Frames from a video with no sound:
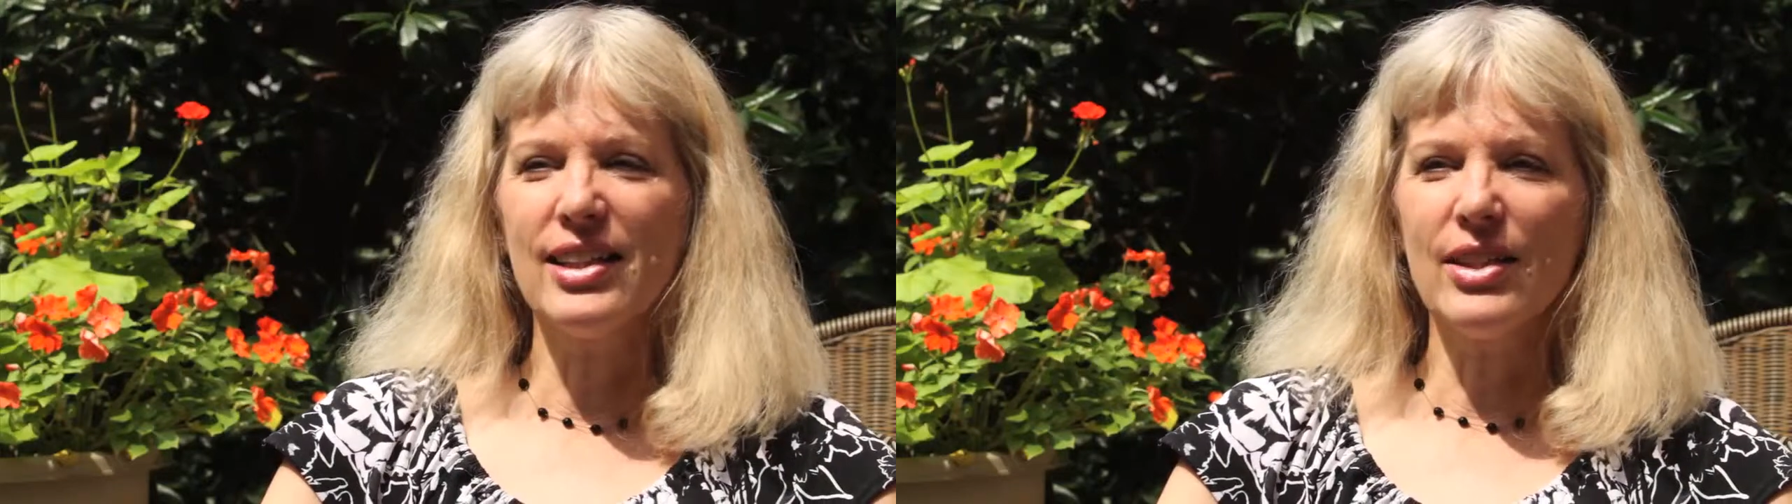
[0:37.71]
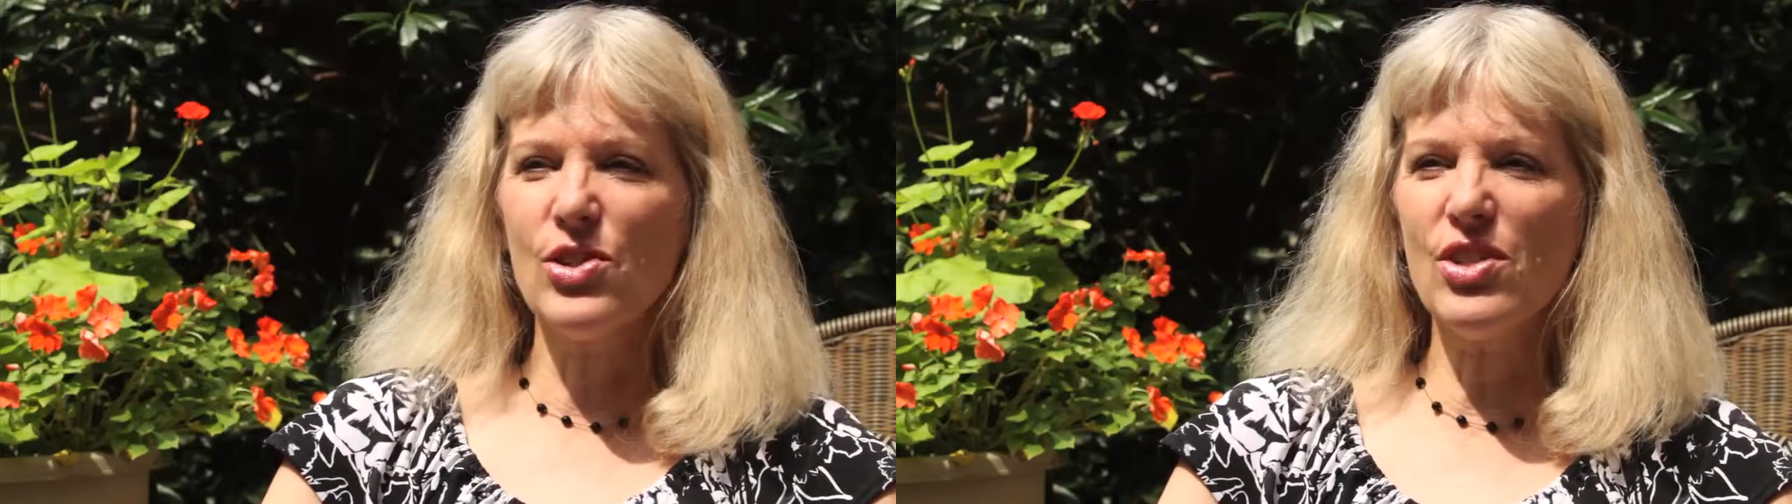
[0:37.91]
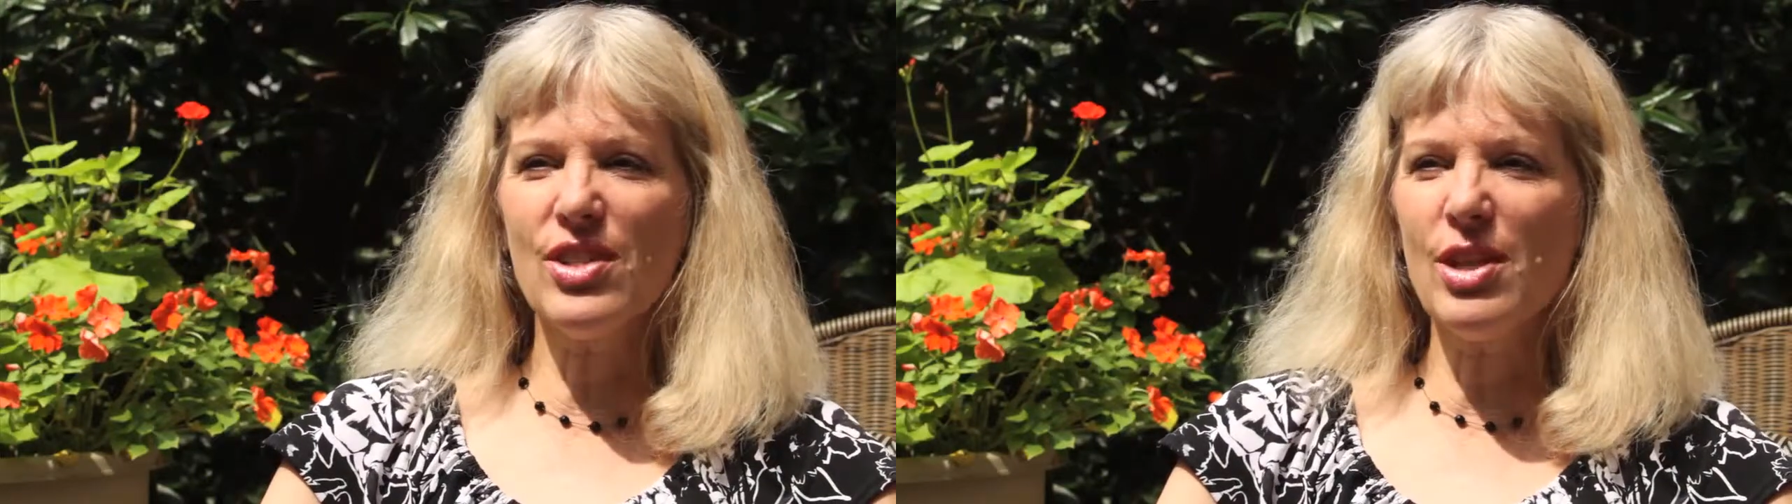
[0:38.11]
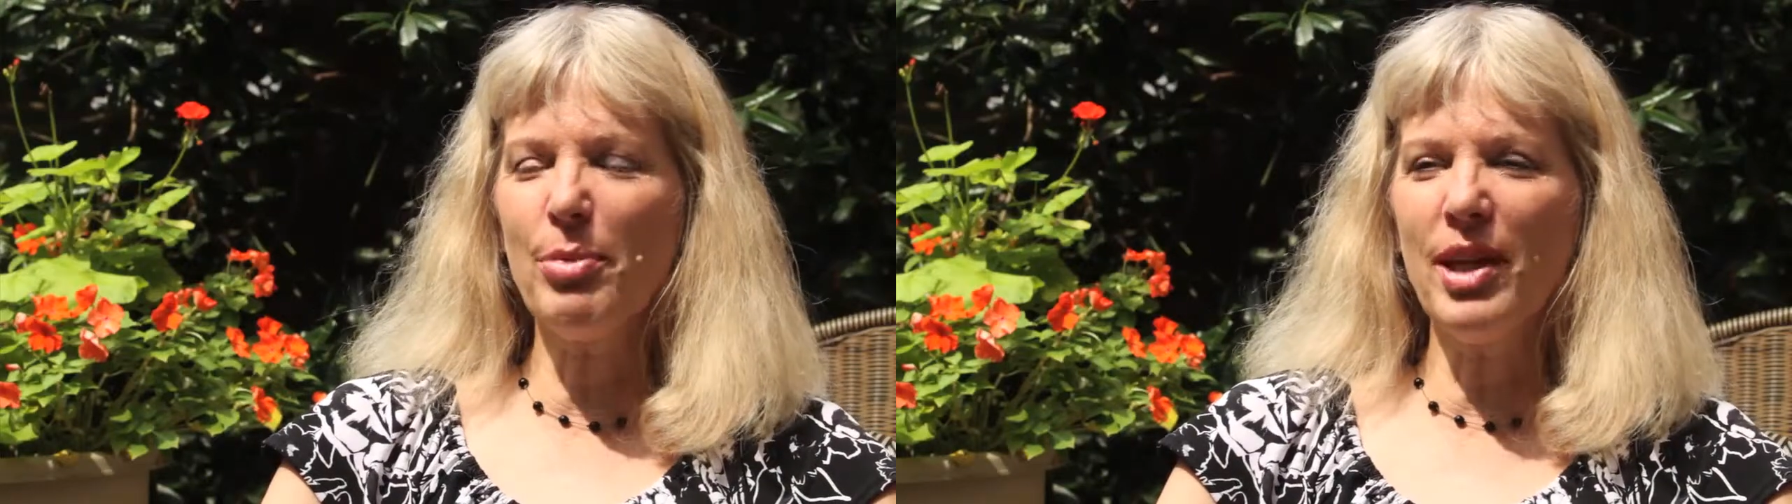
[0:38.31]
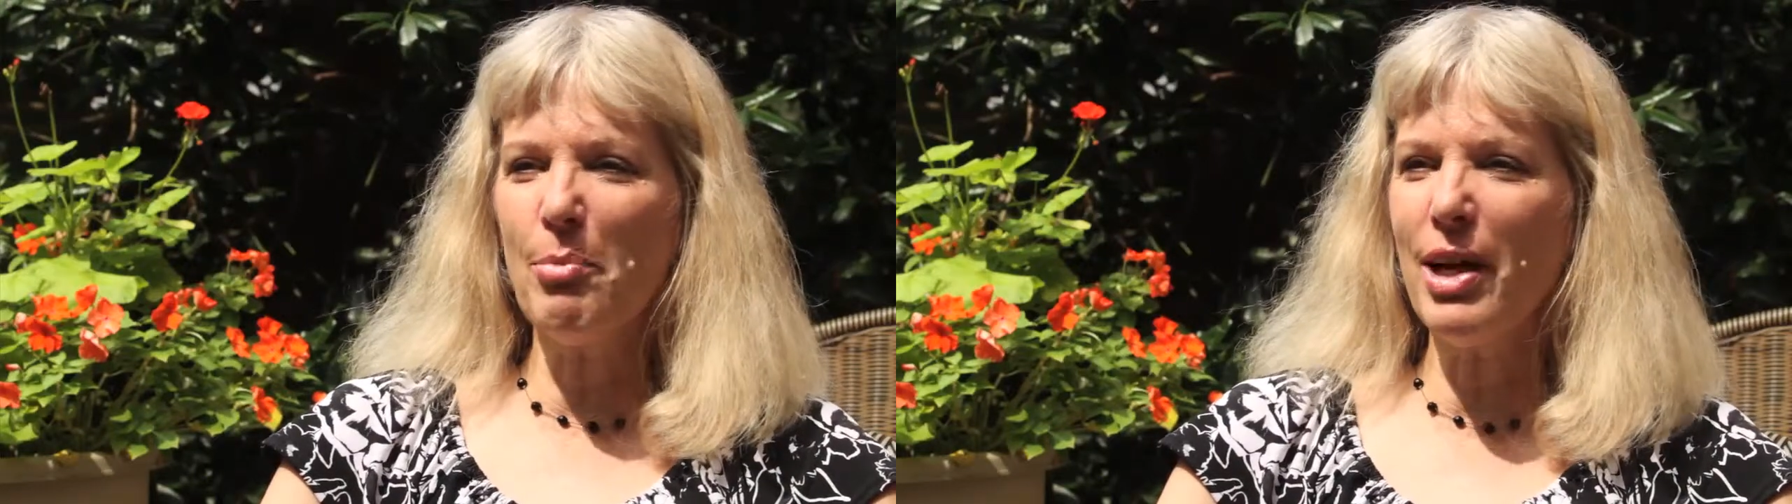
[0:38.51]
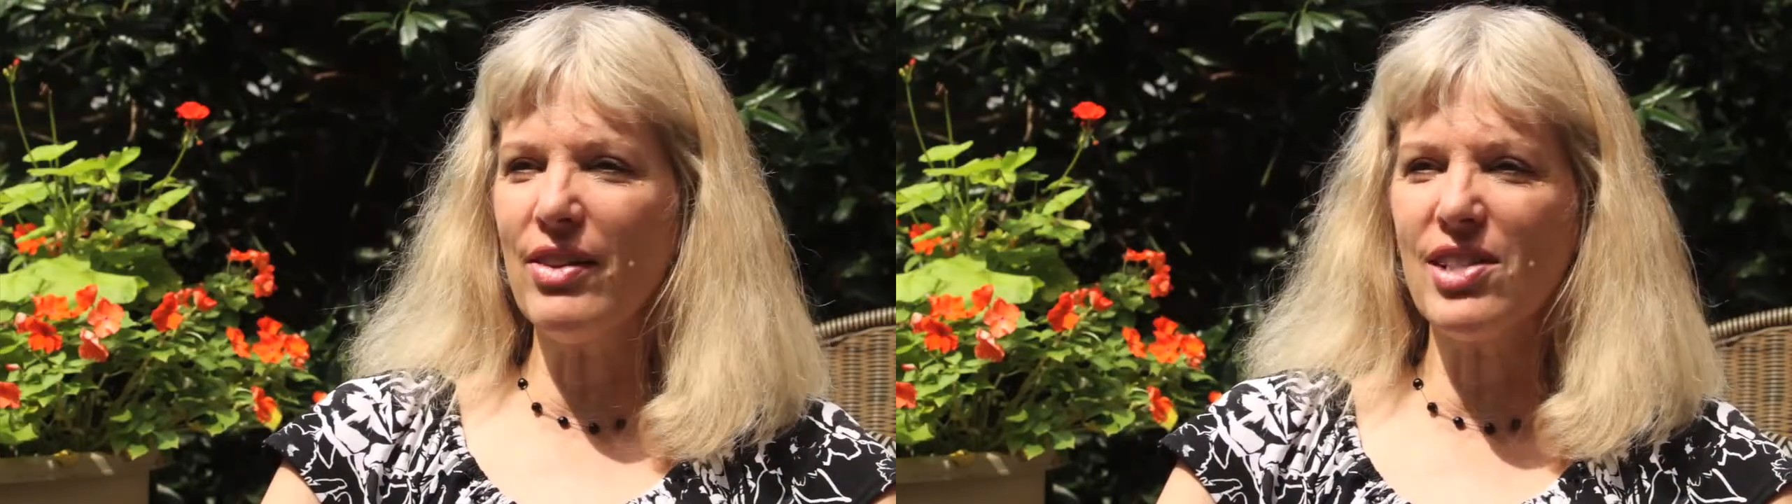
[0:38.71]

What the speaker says: There's just something about the